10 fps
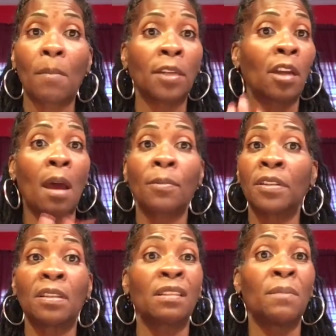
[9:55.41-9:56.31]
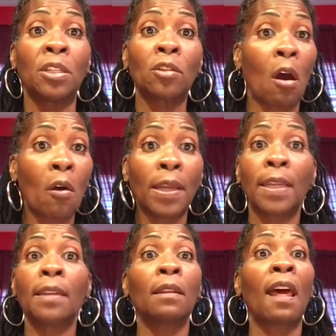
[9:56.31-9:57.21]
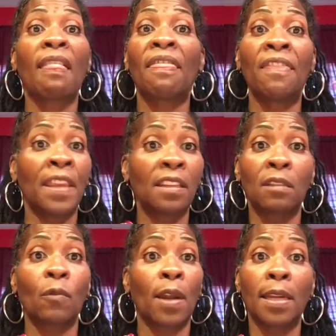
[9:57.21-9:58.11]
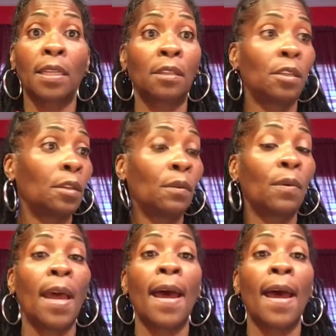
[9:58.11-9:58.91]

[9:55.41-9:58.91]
My job consists of me talking. This is what I need to do.